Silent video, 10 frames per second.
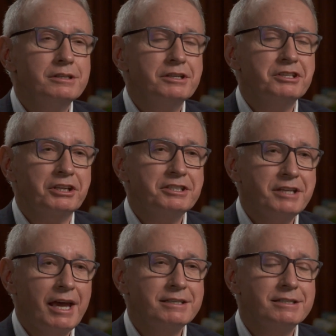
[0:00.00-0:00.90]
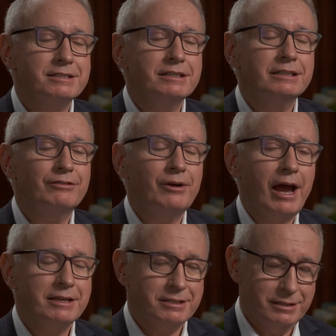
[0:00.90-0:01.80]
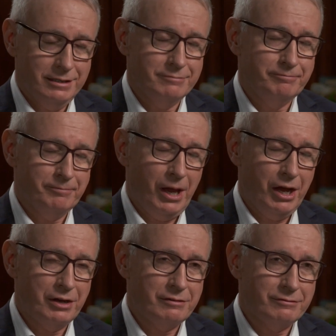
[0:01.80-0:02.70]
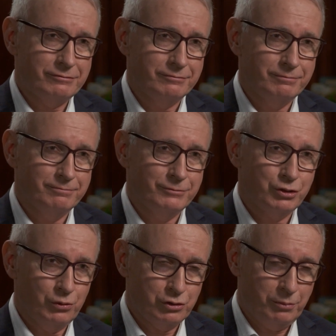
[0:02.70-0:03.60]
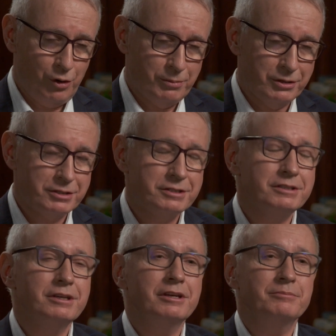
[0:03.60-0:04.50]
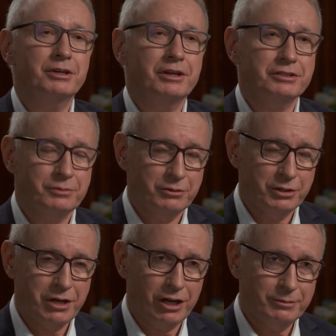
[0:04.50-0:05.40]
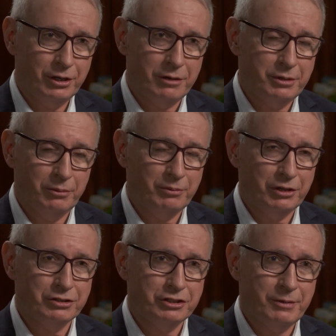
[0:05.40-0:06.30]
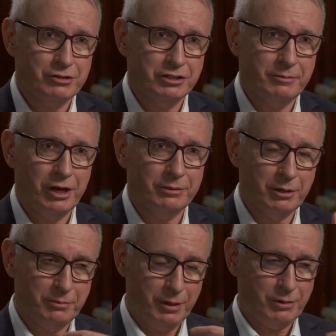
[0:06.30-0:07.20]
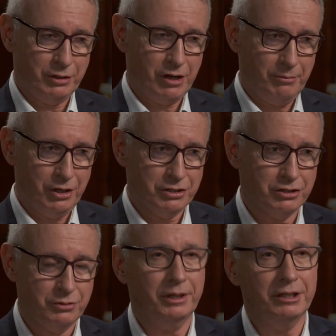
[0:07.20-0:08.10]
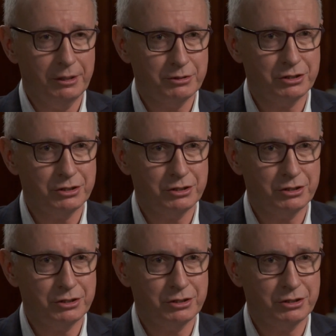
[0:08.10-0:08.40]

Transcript: the success and veracity of social purpose? Because we talked about how people being suspicious about it, about companies just doing lip